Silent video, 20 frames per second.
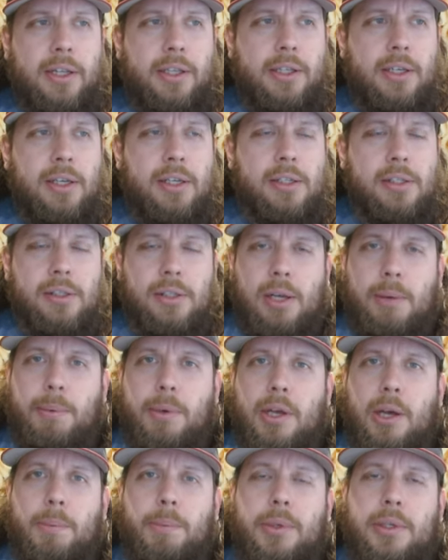deli
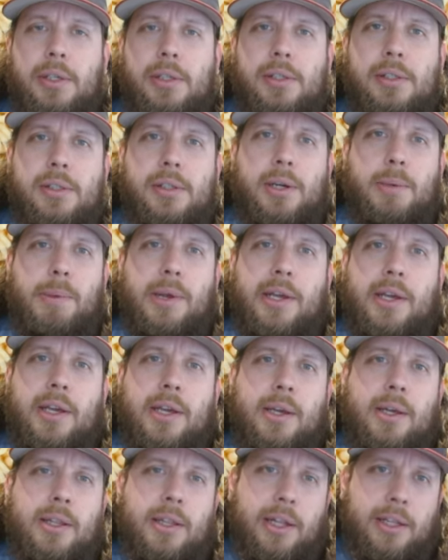sub companies are
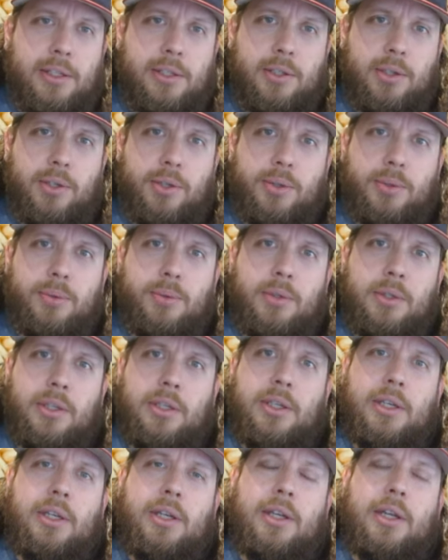making that's new